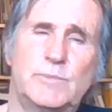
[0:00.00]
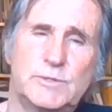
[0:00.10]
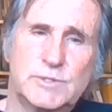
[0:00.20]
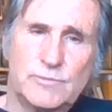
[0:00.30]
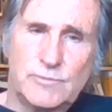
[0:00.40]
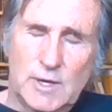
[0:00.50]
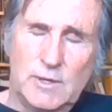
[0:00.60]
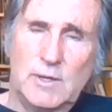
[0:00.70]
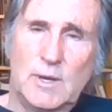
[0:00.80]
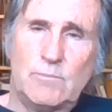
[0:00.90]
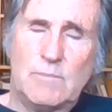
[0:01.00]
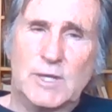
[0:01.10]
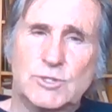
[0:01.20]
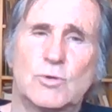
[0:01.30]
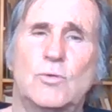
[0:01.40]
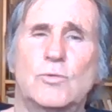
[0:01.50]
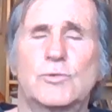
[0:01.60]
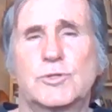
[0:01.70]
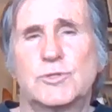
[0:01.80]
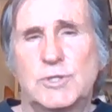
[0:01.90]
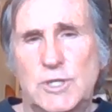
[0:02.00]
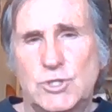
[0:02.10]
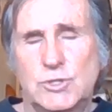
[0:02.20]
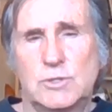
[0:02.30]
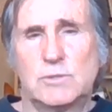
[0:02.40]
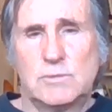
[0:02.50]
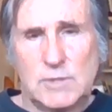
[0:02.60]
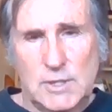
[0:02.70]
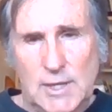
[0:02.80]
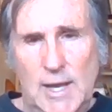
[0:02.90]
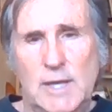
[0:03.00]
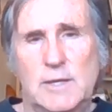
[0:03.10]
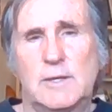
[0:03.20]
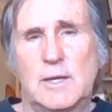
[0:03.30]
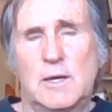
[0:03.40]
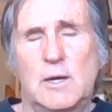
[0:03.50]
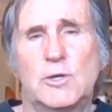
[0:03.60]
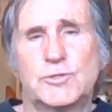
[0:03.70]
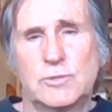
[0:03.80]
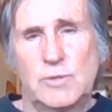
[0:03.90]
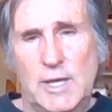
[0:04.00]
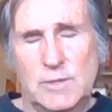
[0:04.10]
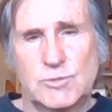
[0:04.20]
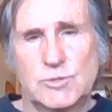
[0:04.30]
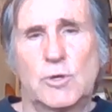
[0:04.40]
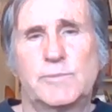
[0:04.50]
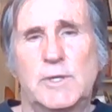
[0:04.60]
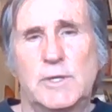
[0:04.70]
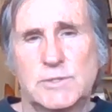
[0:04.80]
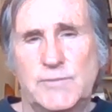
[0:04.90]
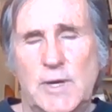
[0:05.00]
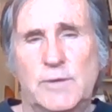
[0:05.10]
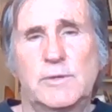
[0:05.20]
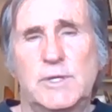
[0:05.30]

but there's a much older tradition that Canada also had absorbed in its founder,